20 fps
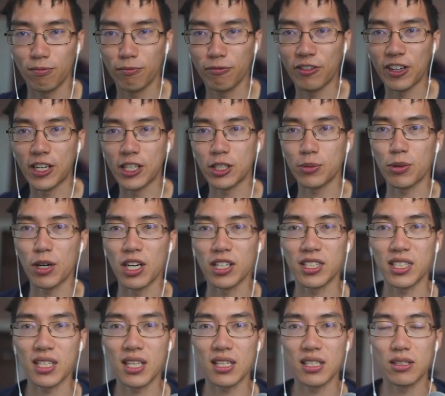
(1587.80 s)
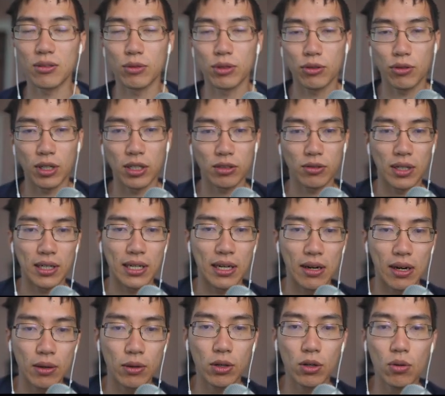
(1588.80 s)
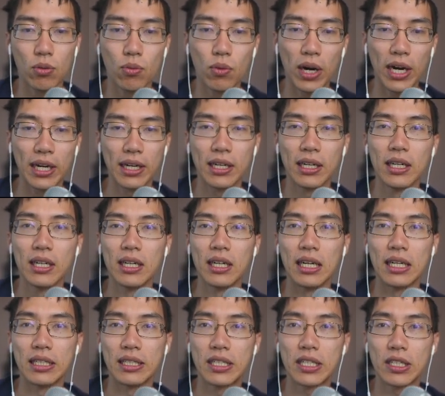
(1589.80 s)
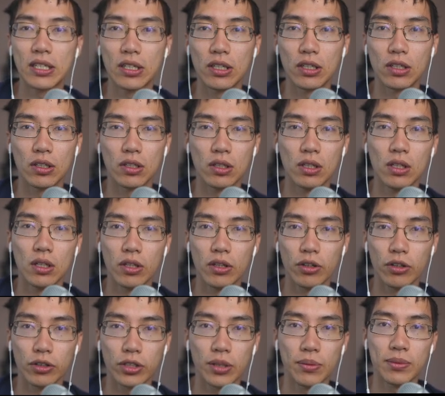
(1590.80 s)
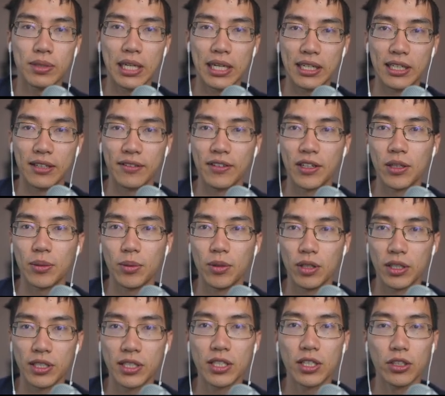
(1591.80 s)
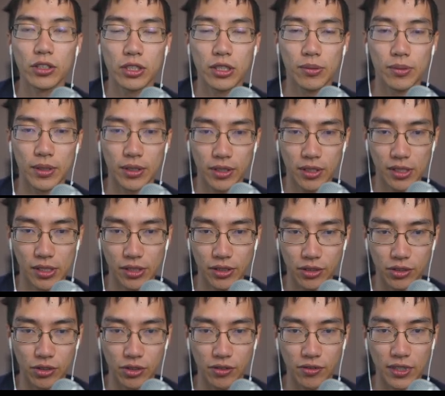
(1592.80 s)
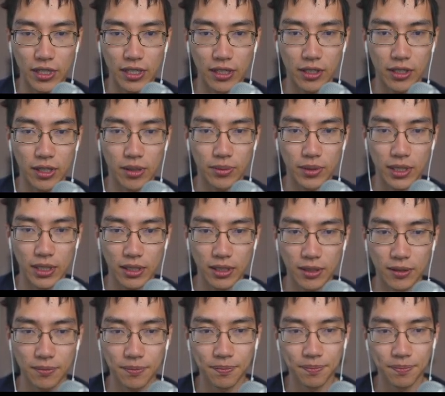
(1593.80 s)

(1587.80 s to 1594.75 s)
finish processing this request right now. I'm going to wait until there's some data available, until someone else calls notify on the object.